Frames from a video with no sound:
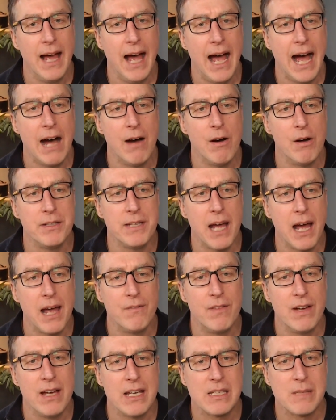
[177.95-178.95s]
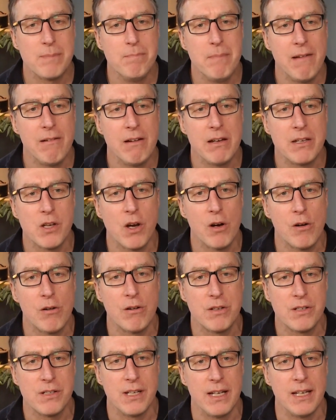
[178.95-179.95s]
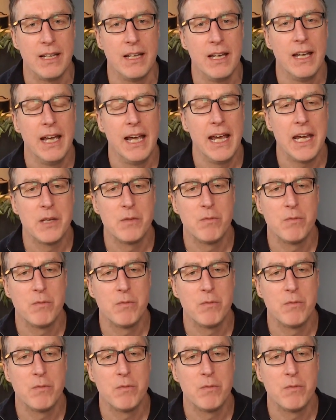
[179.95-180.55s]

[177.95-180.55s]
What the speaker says: our diverse meritocracy, is